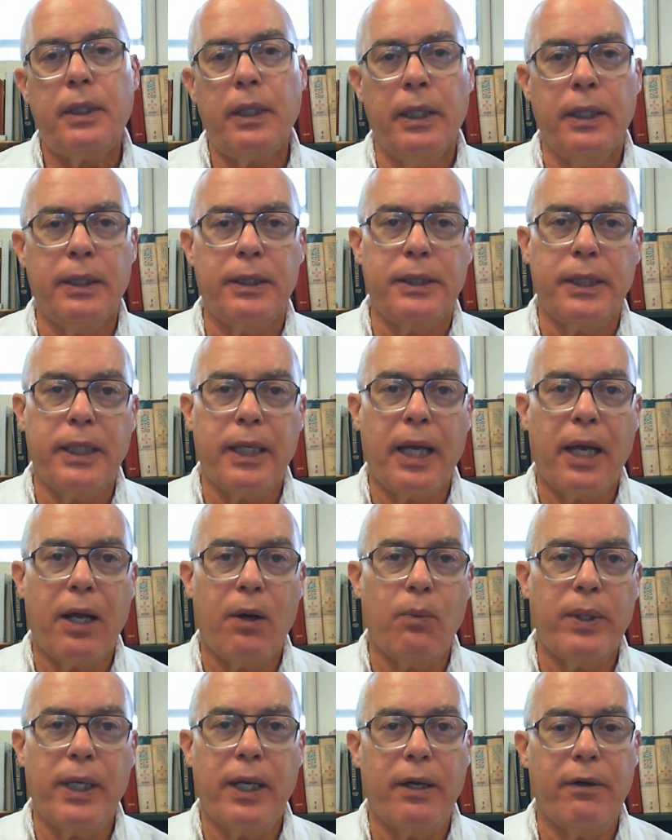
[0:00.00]
and see how
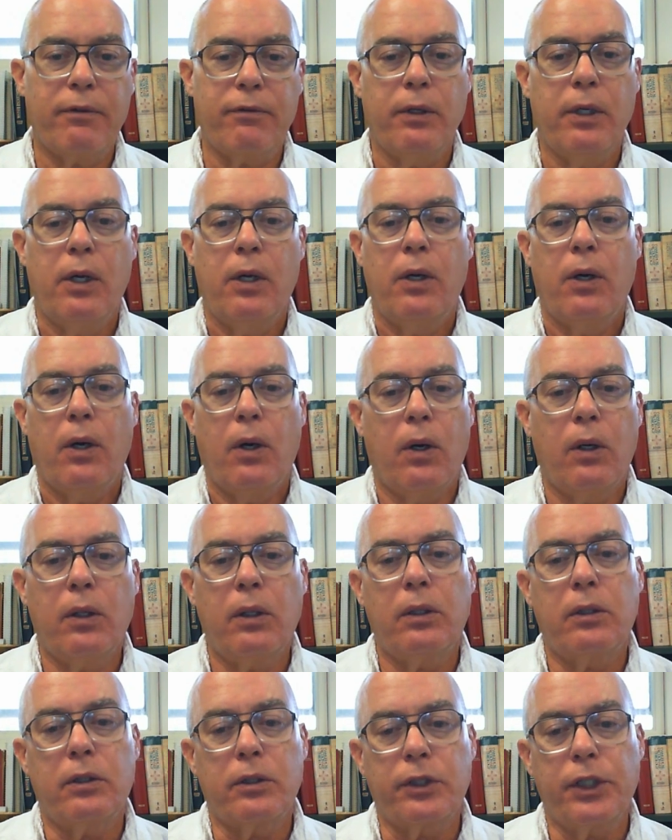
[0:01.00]
we have
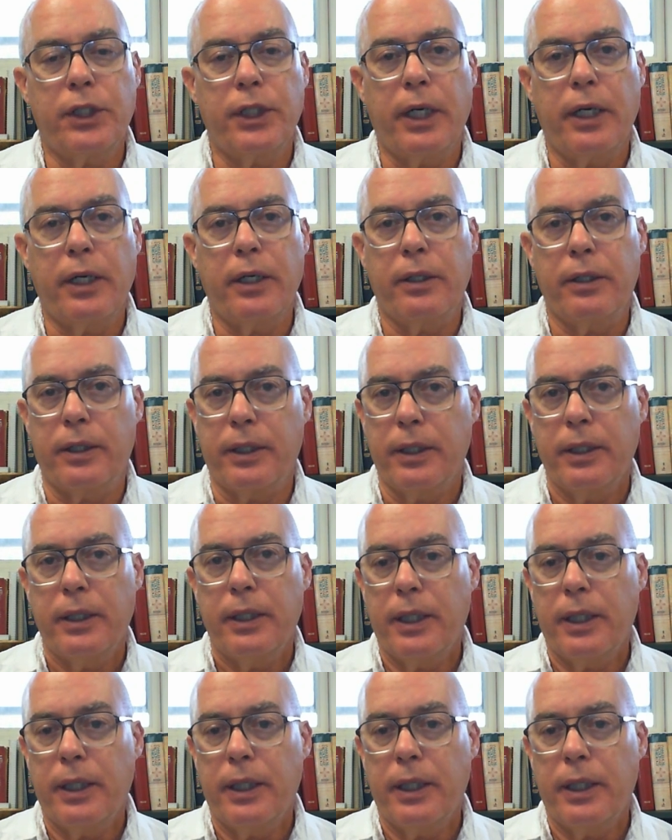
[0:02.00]
all shared